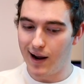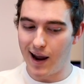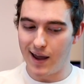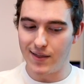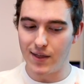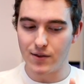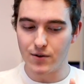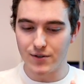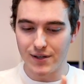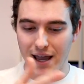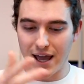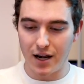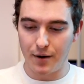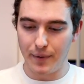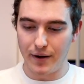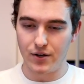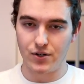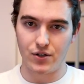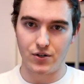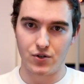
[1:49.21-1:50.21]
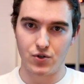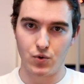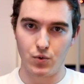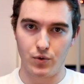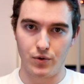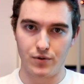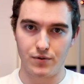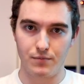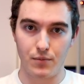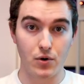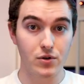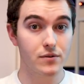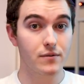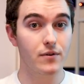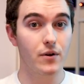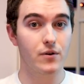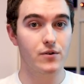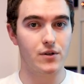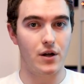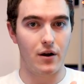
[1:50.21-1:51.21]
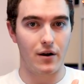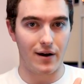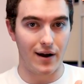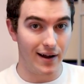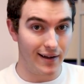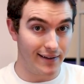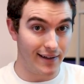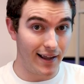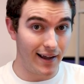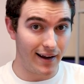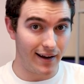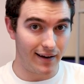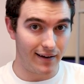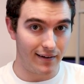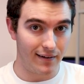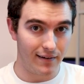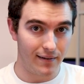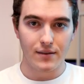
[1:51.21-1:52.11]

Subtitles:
And then there's animation schools. Most of those are online.